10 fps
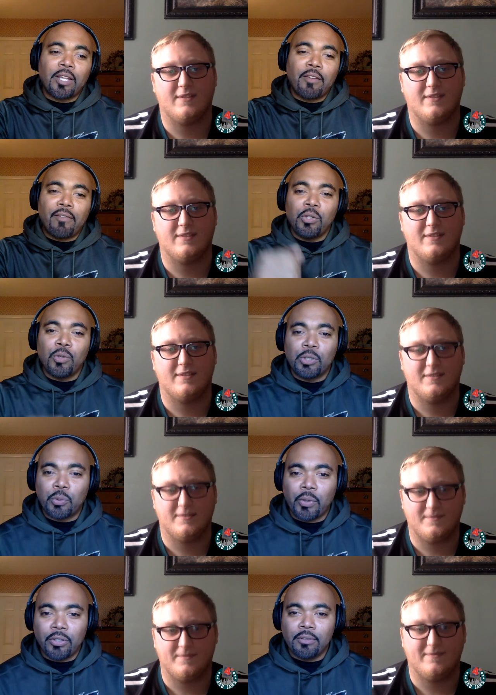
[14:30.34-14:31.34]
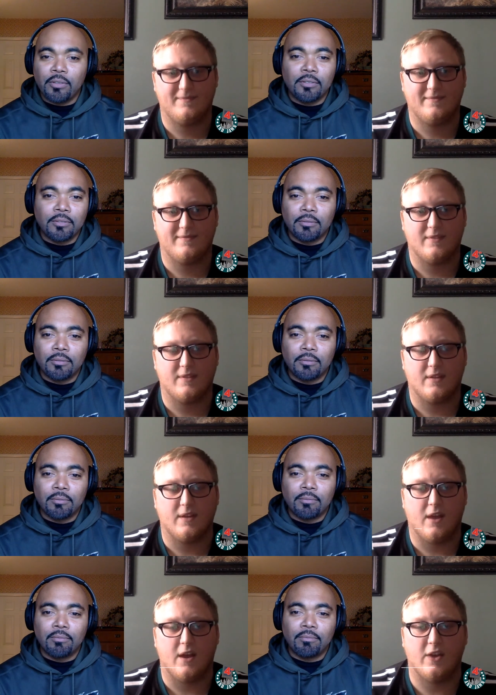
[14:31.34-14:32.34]
Speaker 1: Where where can they find you on Twitter?
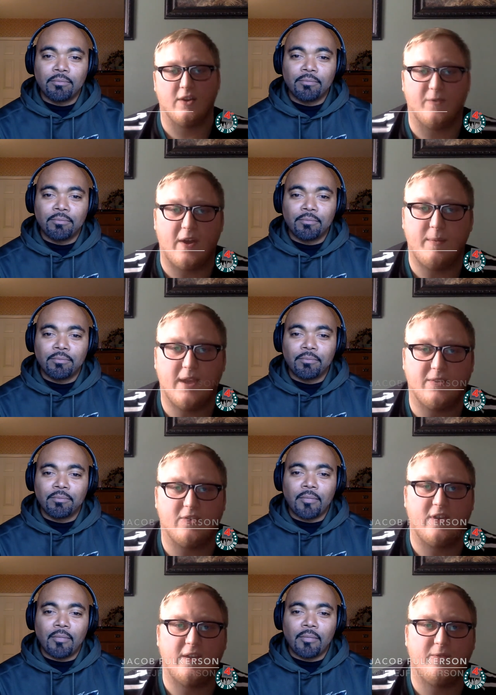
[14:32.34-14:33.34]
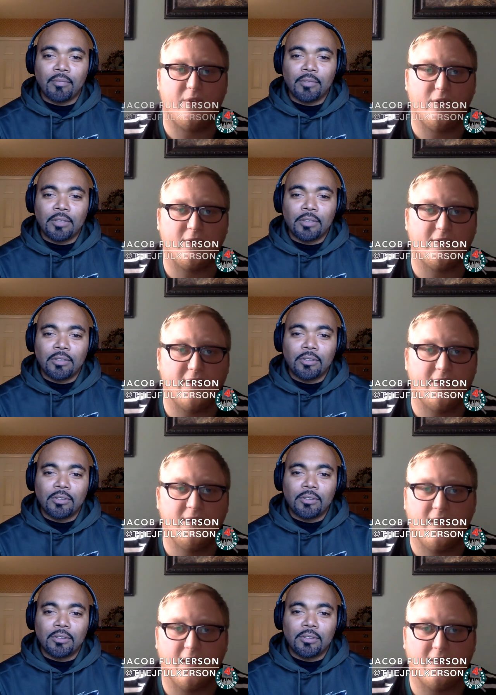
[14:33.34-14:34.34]
Uh, you can find me at the J Fulkerson.
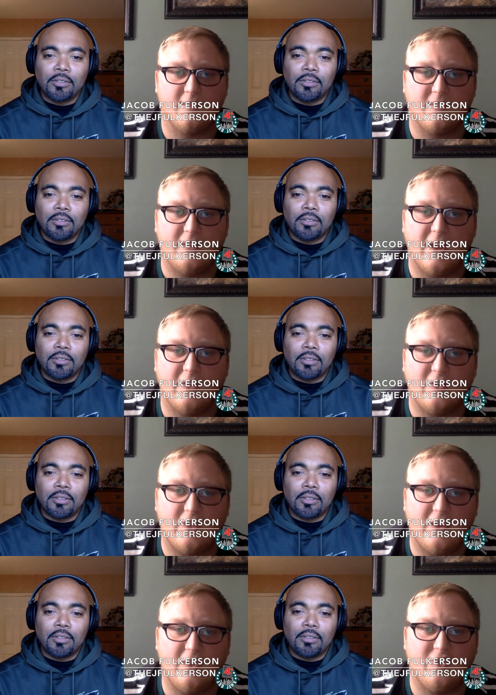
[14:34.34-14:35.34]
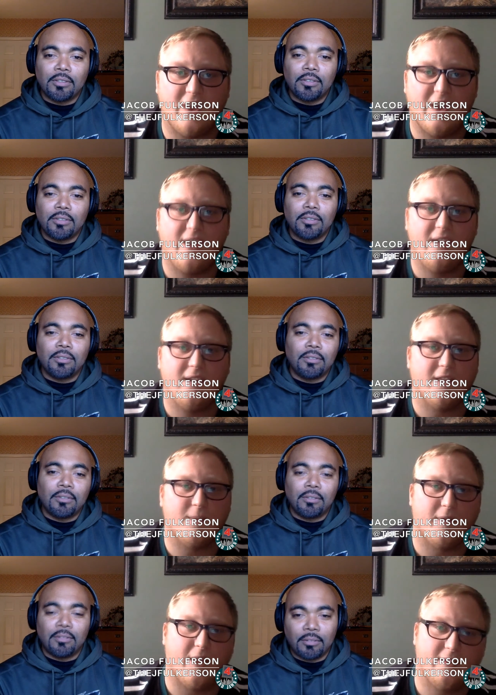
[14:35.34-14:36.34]
It's T H E J, and
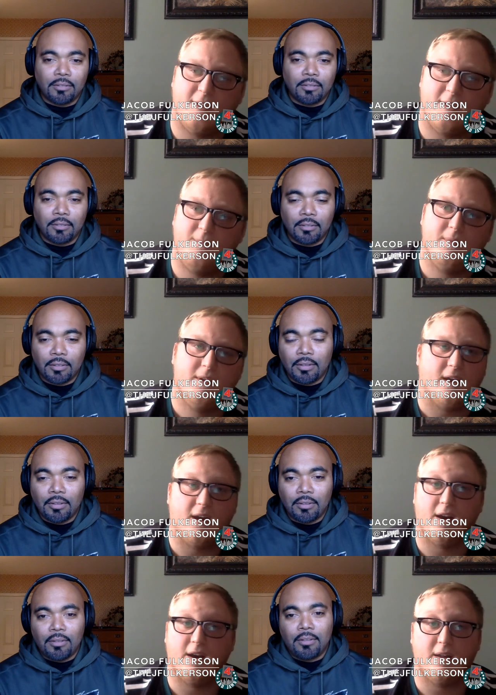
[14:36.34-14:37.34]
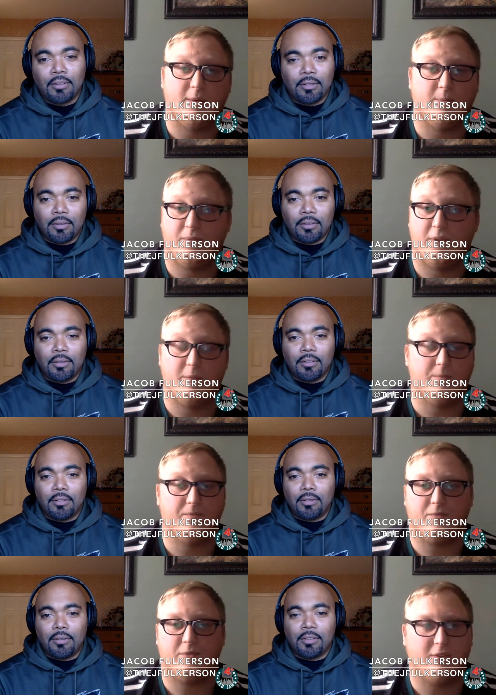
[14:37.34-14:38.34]
then my last name. Uh, I'm,
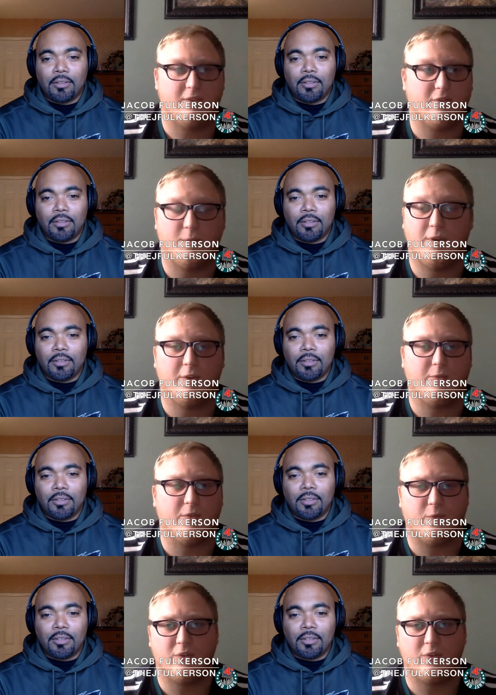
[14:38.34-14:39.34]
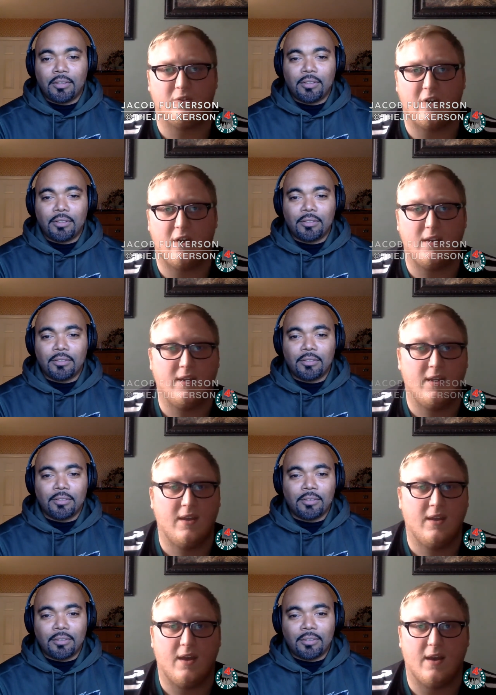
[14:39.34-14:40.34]
I'm, contributor for the Fourth and Jawn.
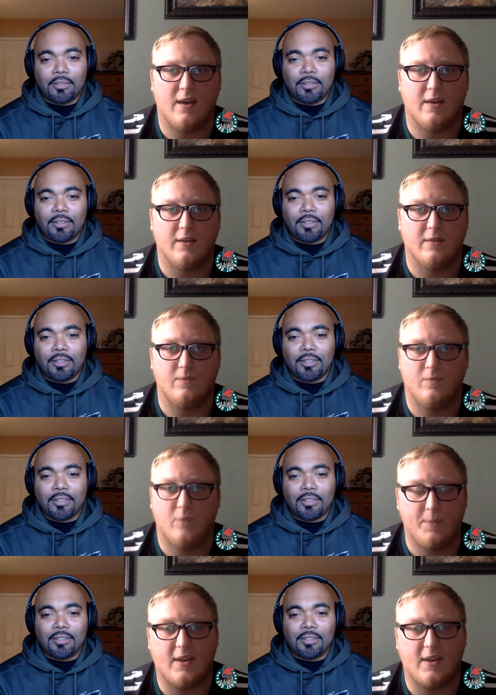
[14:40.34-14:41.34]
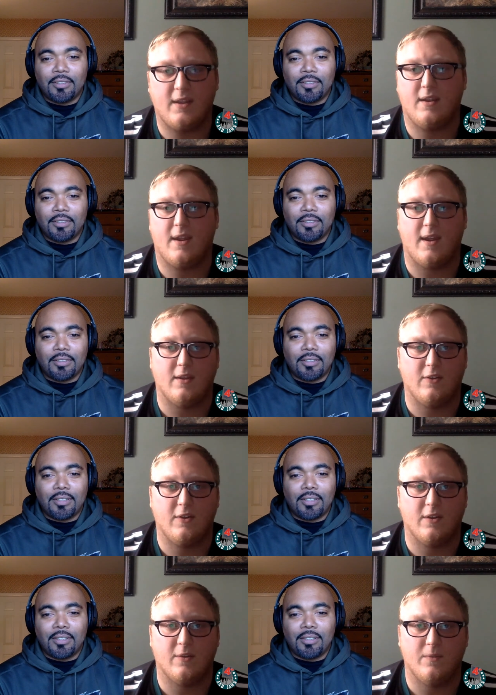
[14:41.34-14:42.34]
Uh, website, and
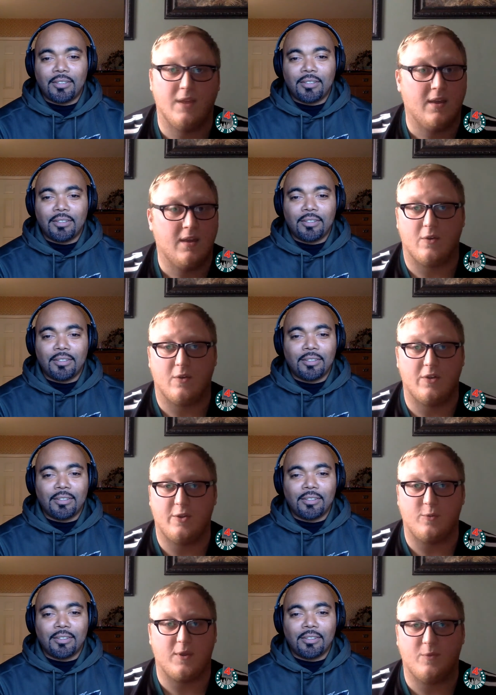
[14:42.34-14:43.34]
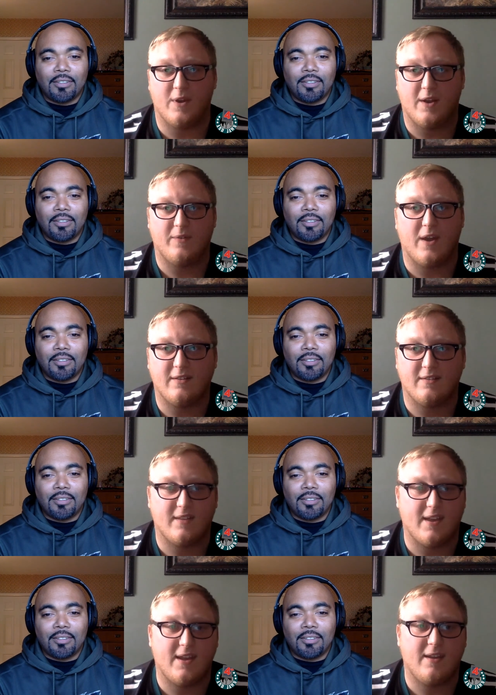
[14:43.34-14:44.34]
you can go on there read what I've got to
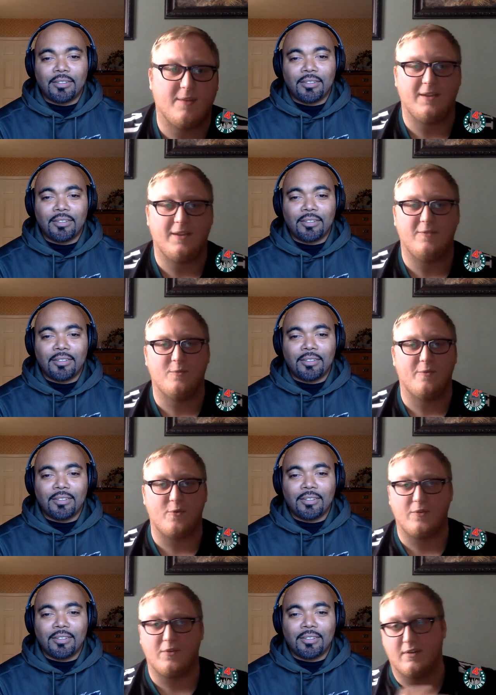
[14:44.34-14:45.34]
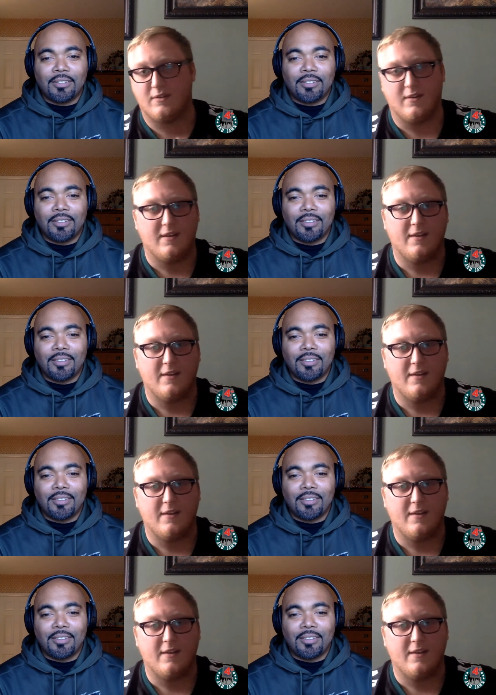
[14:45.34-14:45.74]
say. I mean, even before the